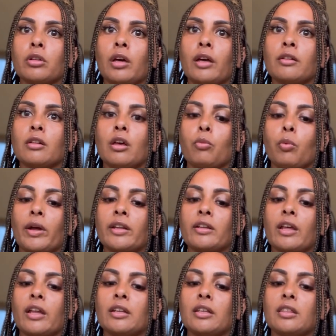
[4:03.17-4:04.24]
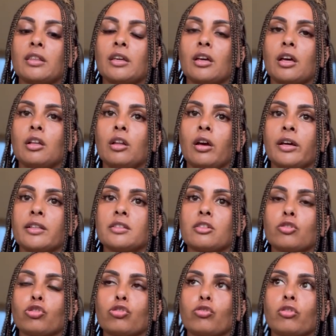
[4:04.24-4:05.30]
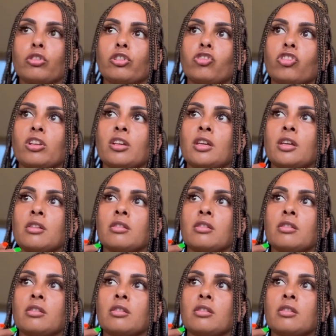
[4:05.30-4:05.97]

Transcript: And when anything aligns in astrology,